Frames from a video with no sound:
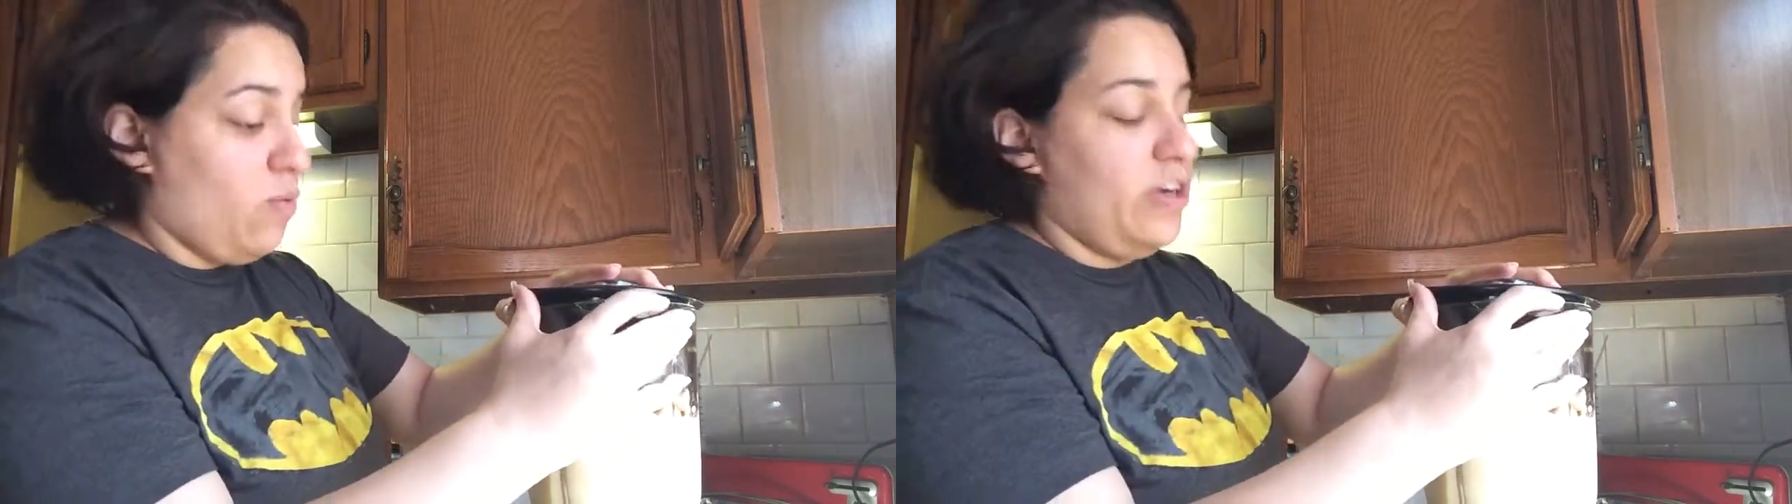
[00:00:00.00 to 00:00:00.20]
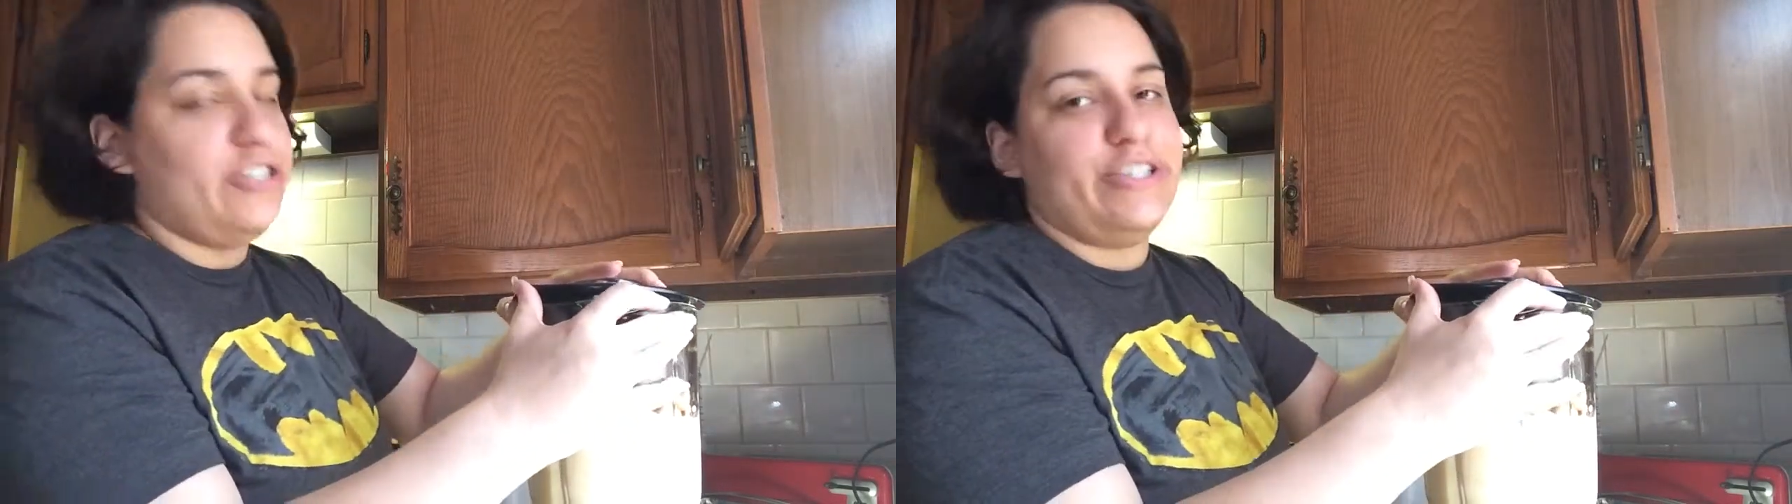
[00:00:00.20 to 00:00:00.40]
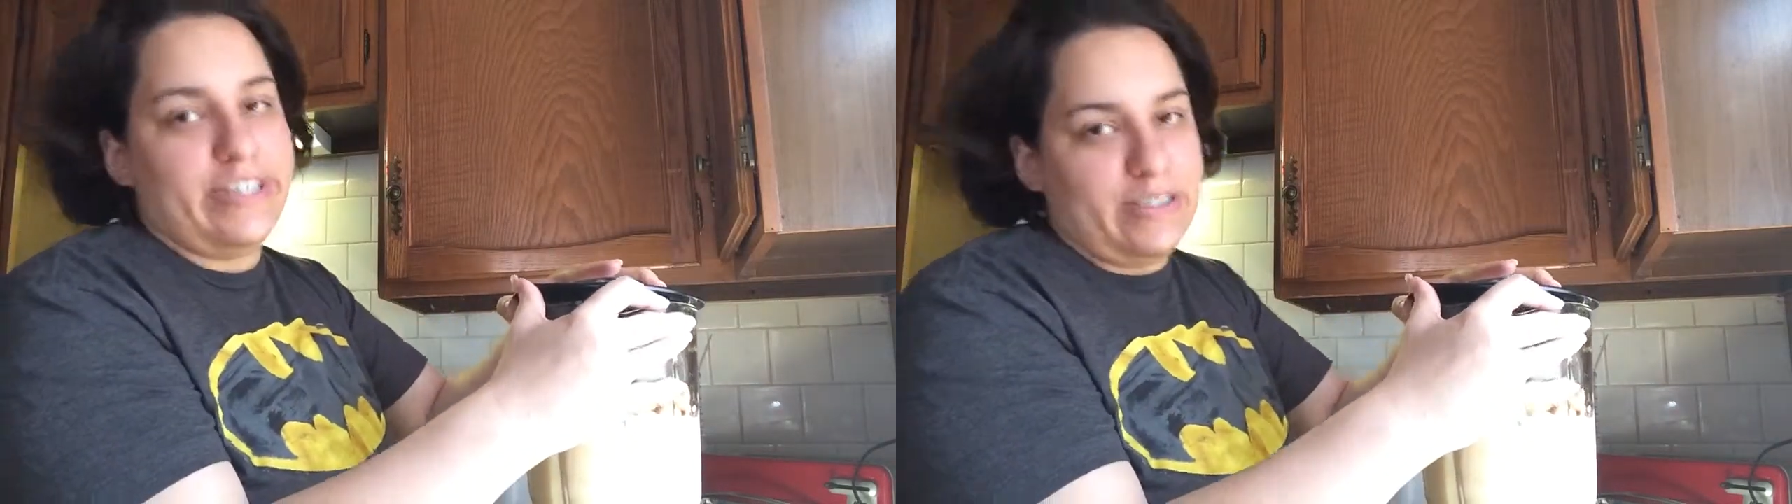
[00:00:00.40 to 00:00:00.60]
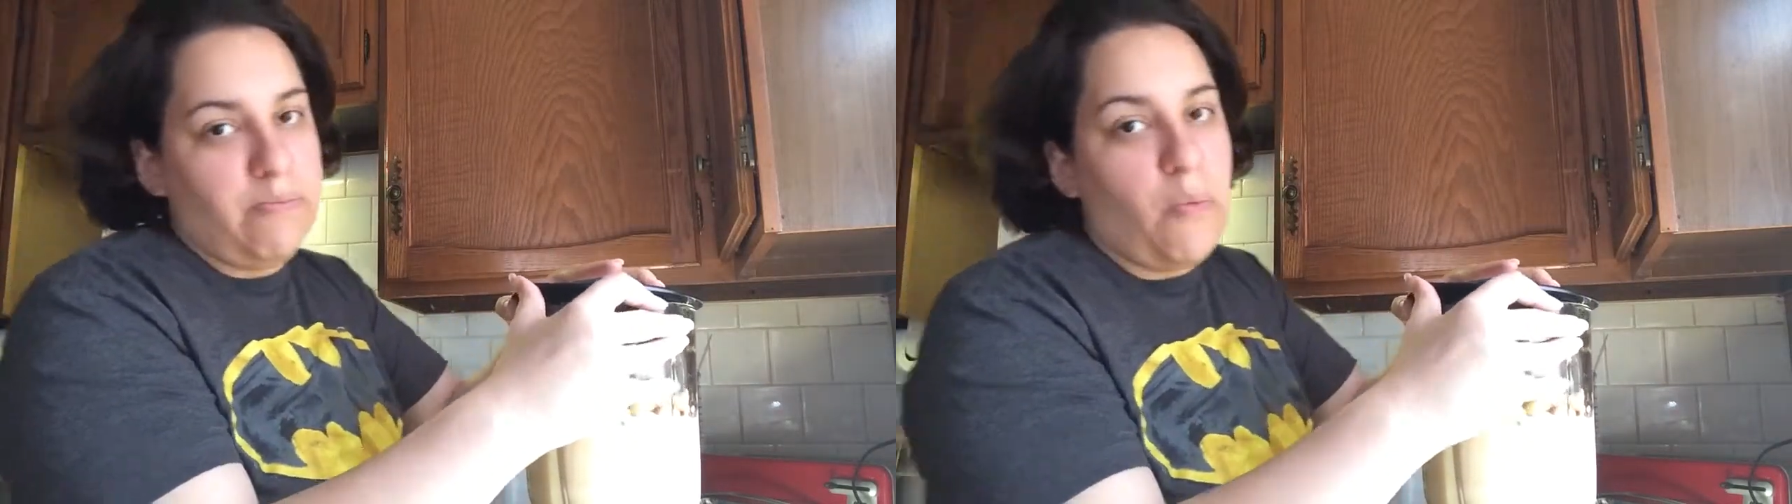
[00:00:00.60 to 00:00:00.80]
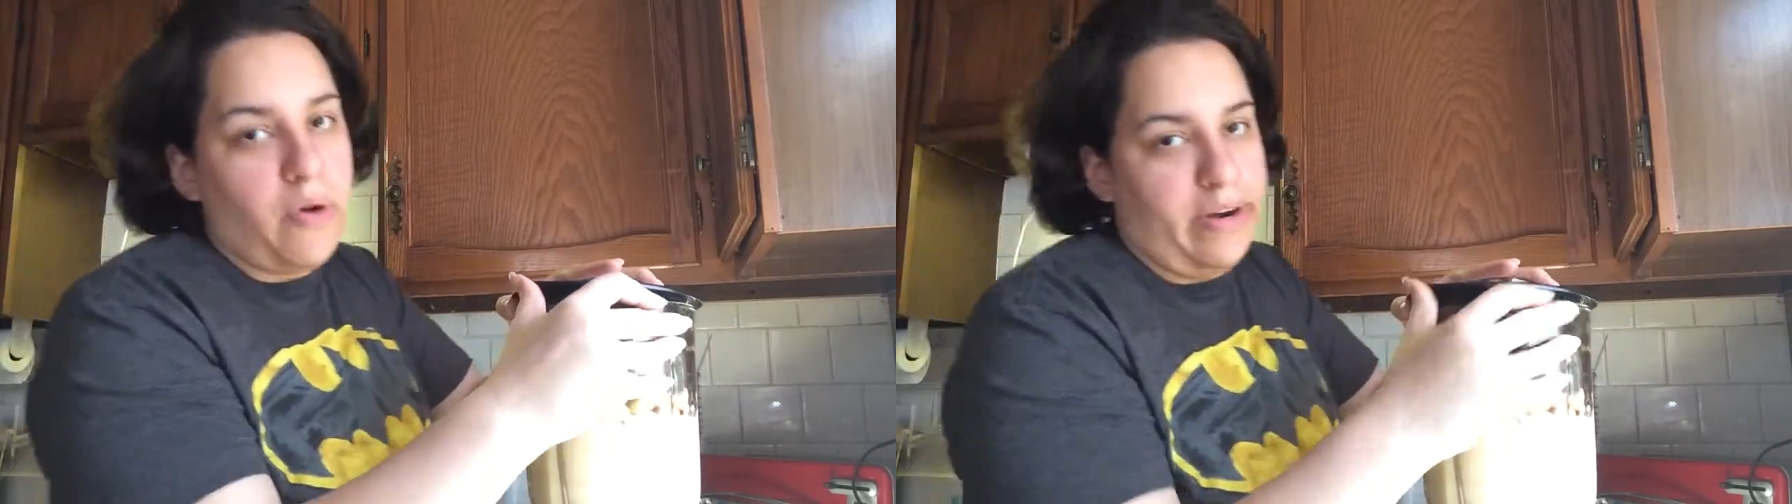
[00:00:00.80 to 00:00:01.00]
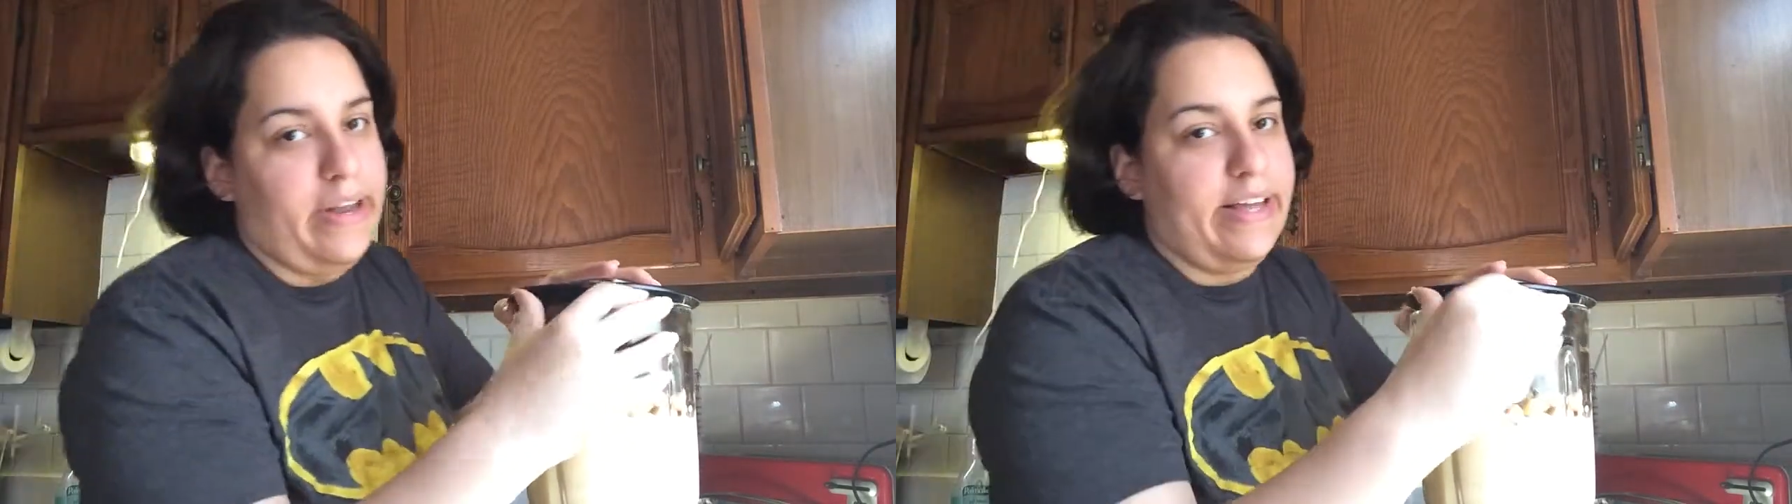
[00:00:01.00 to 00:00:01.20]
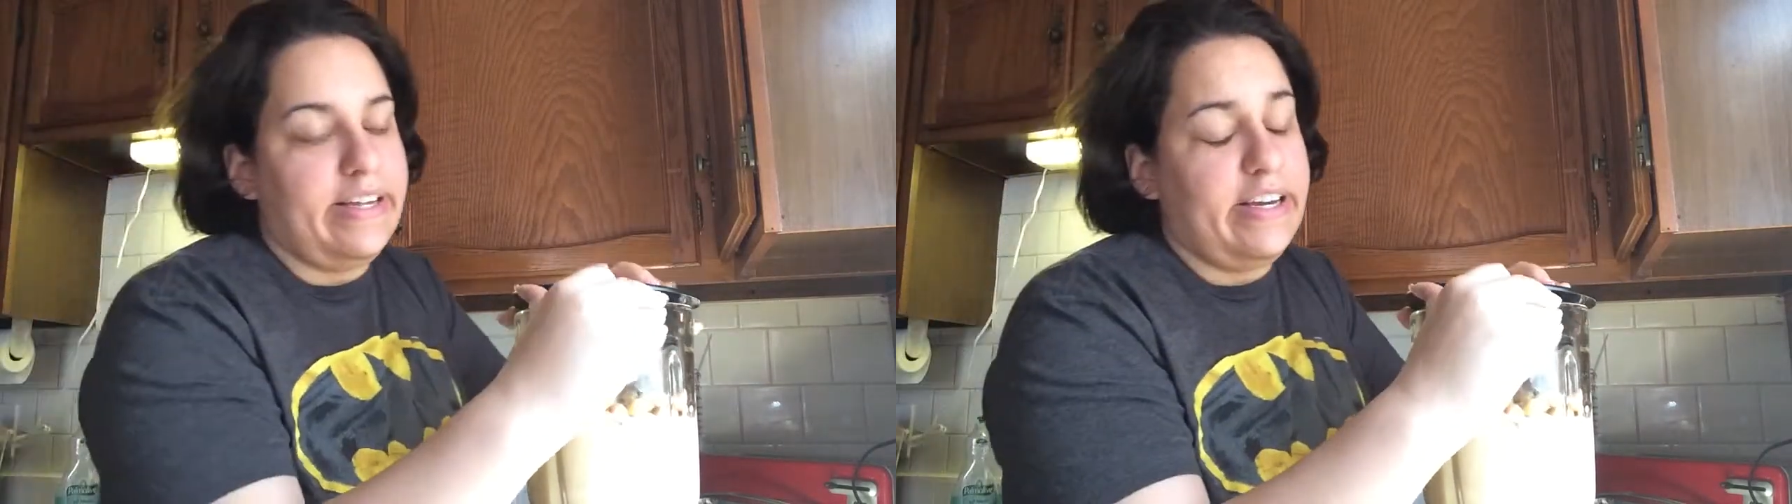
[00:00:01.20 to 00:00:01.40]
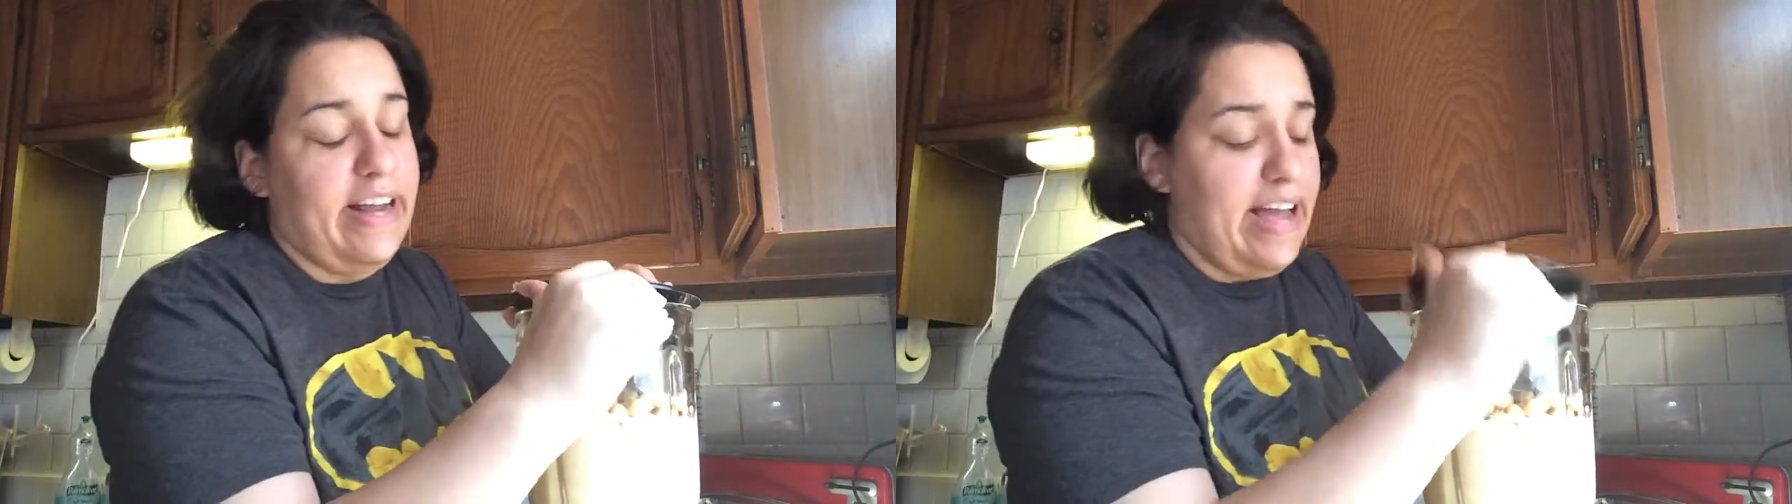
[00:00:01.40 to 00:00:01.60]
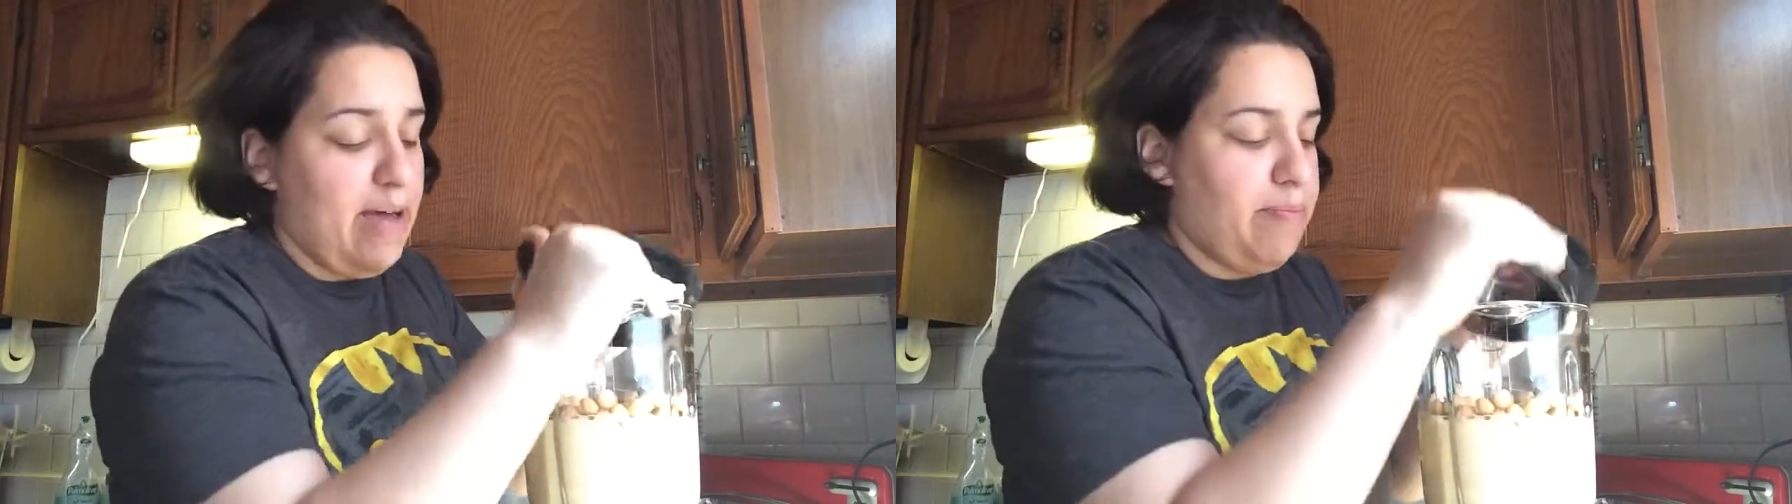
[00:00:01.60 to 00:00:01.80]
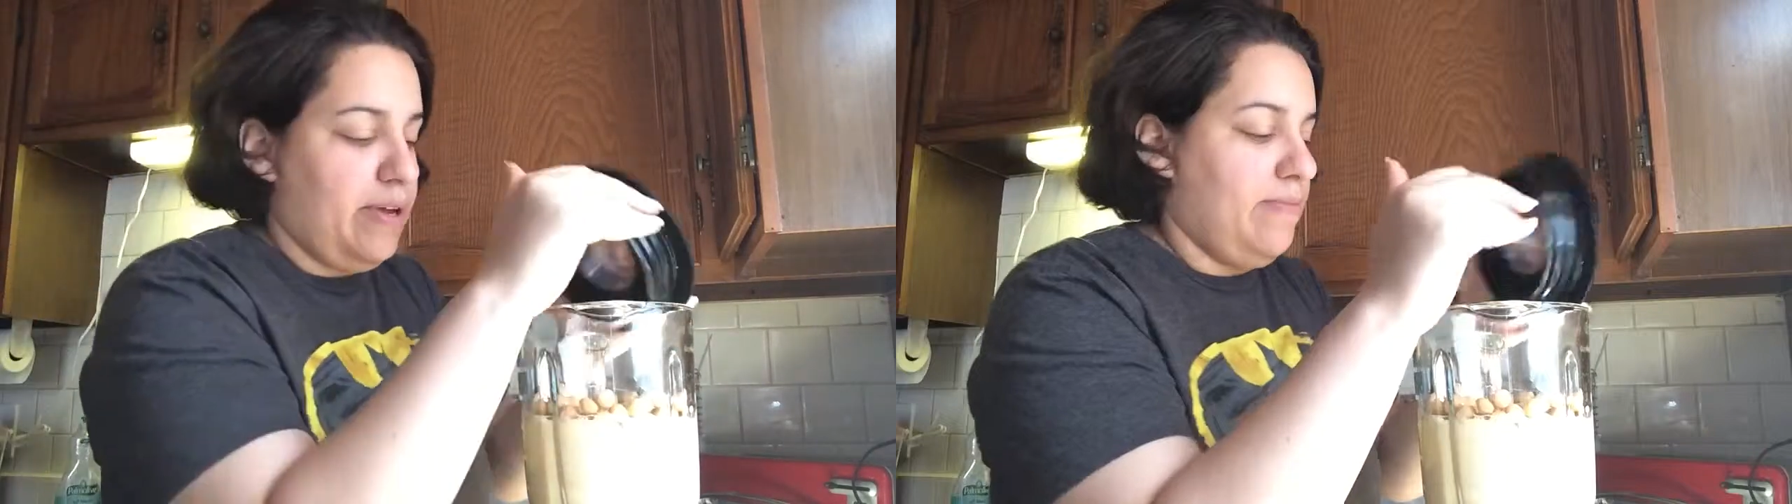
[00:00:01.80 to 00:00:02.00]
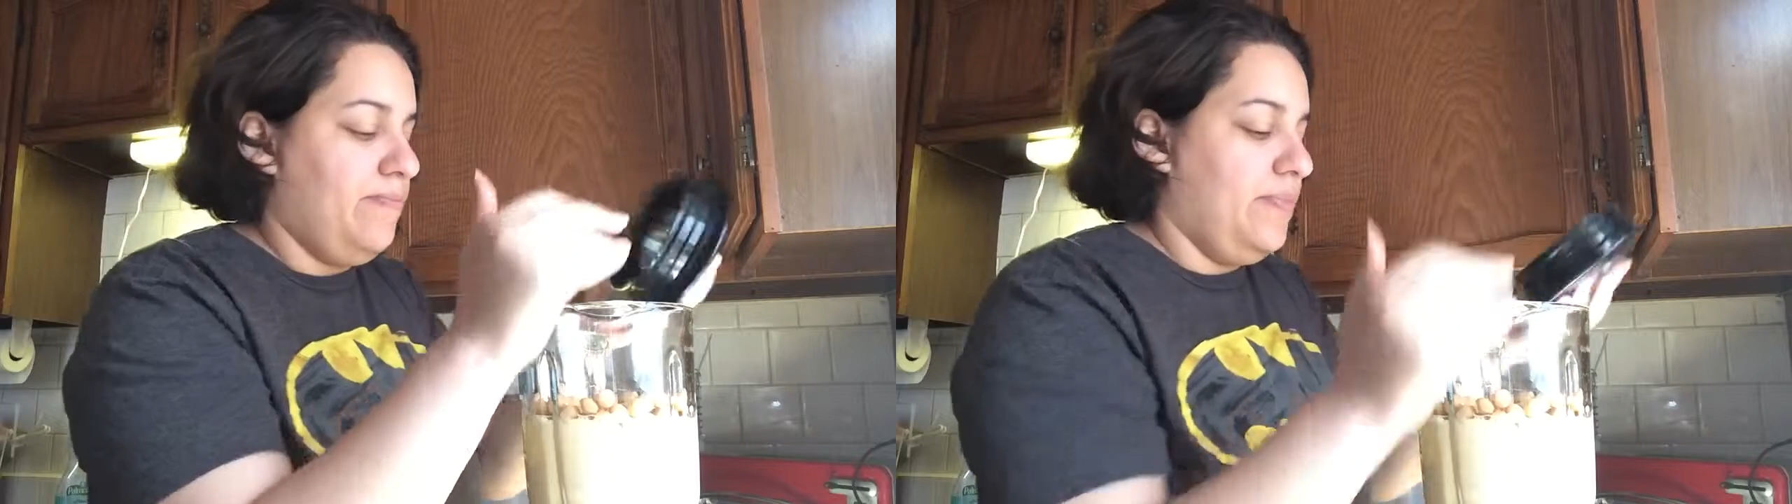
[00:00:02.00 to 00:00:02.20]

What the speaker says: which it's more than likely going to happen,